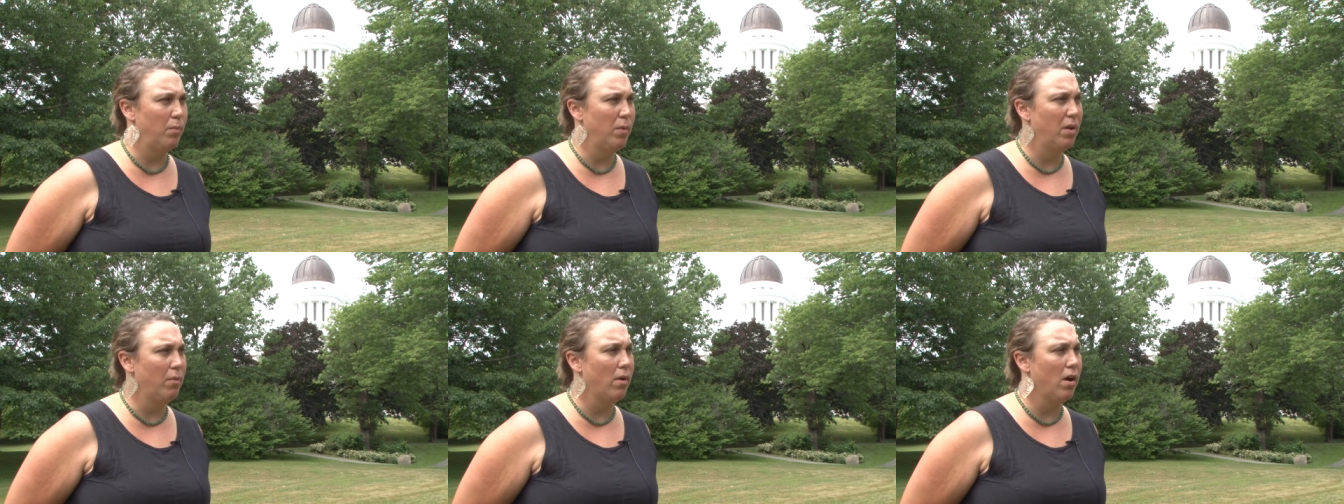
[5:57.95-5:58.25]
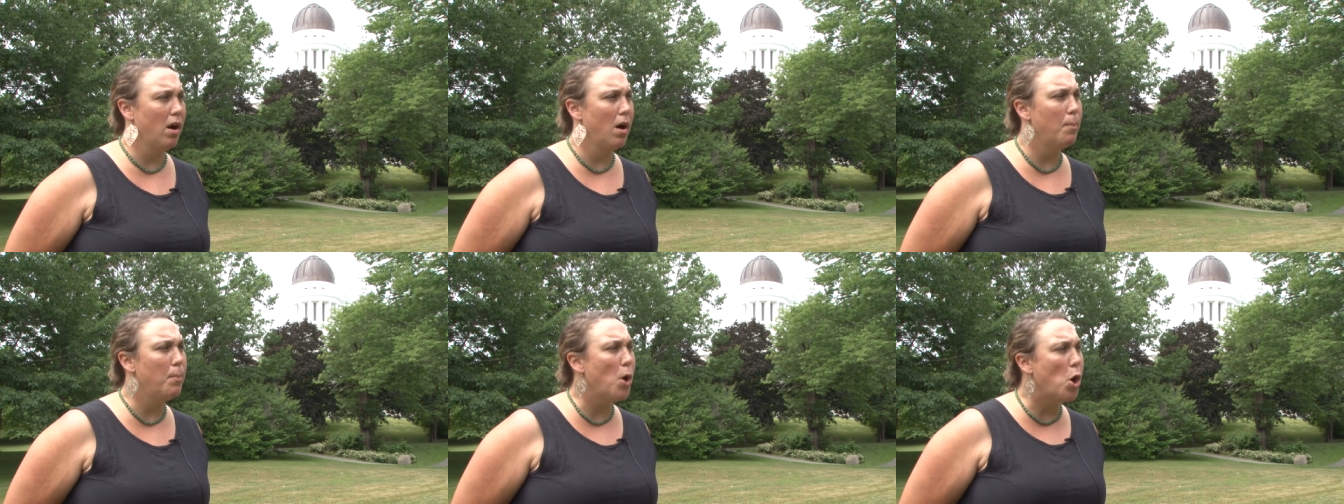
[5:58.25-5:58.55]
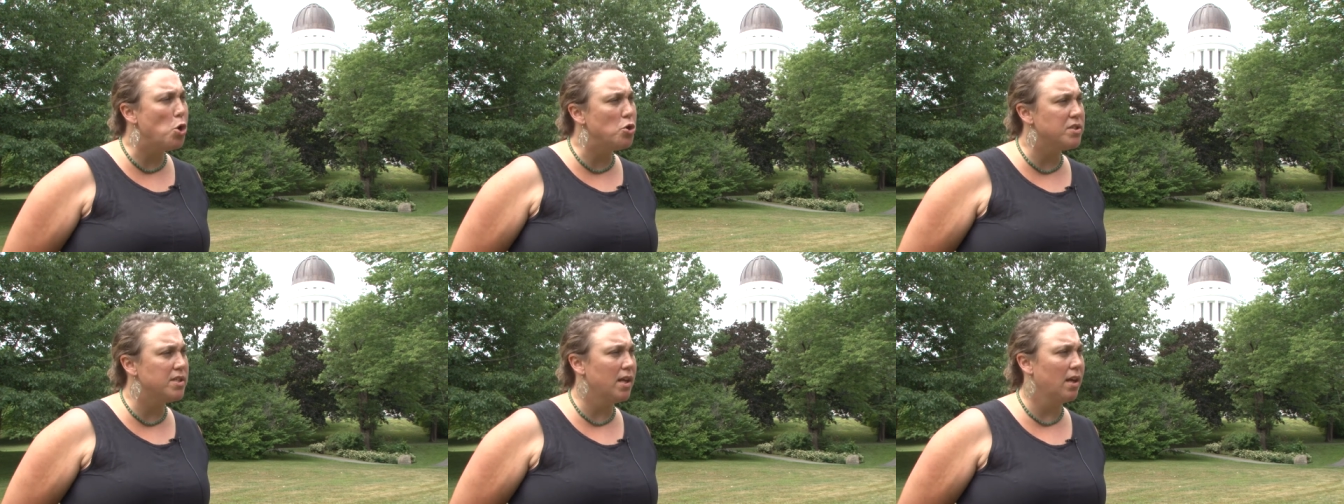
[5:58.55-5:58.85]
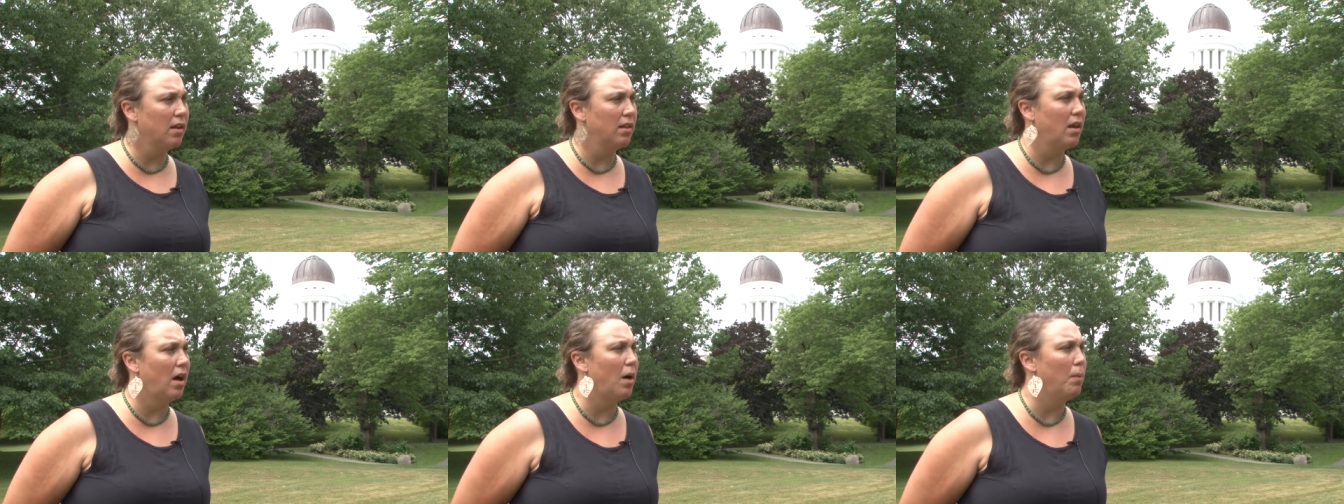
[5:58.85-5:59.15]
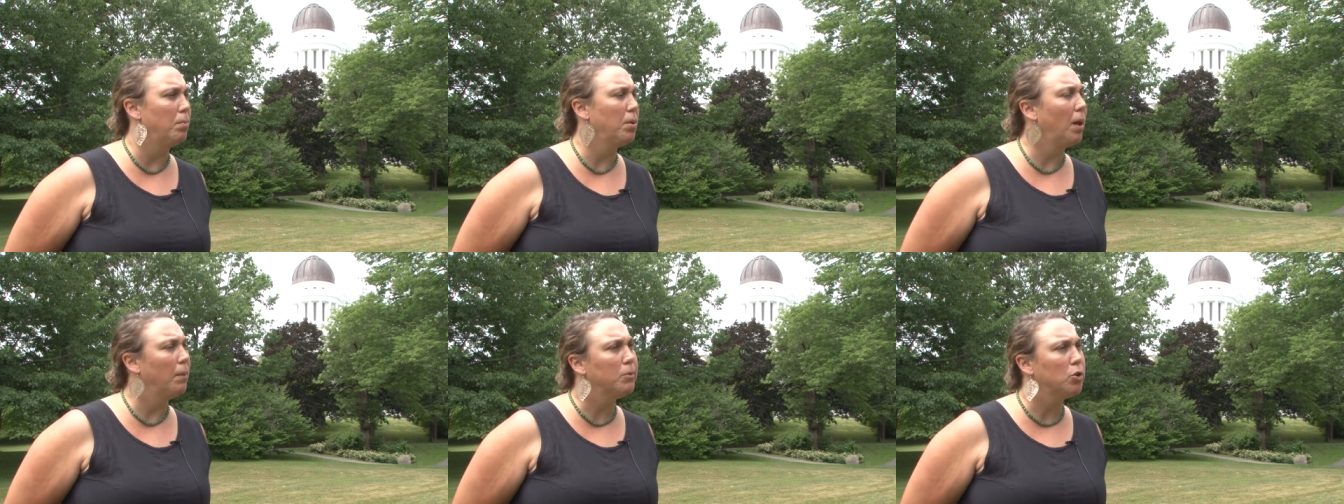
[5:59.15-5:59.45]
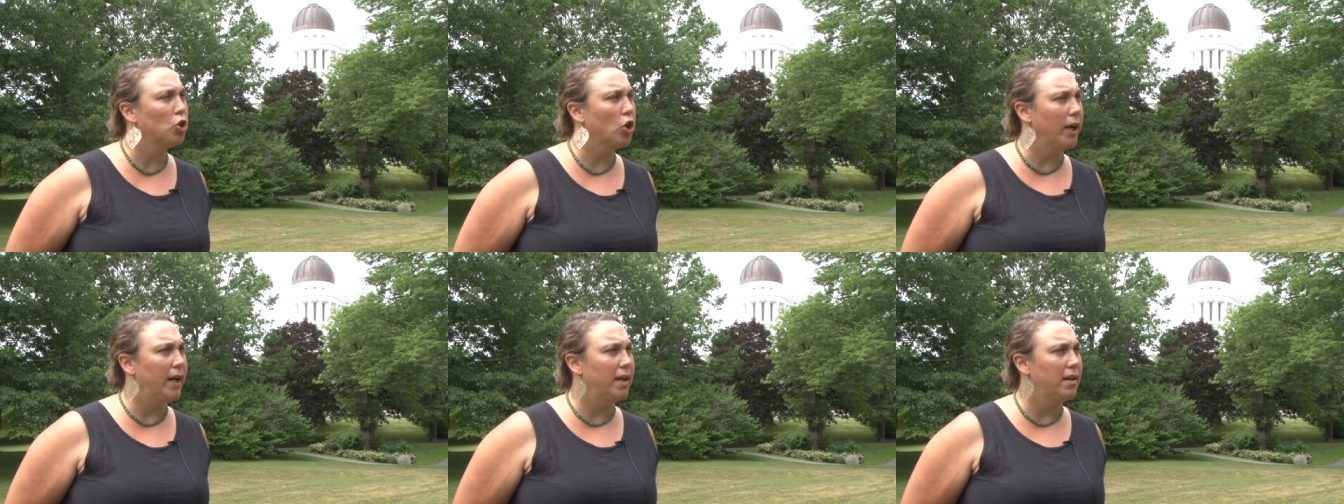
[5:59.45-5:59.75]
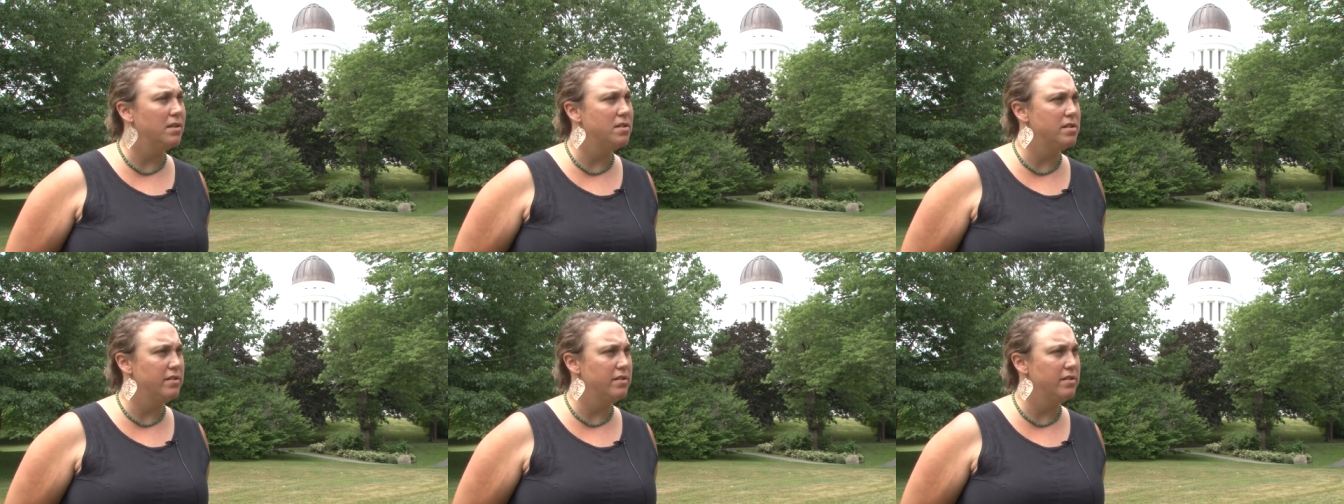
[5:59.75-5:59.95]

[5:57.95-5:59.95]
We were opposing the Plum Creek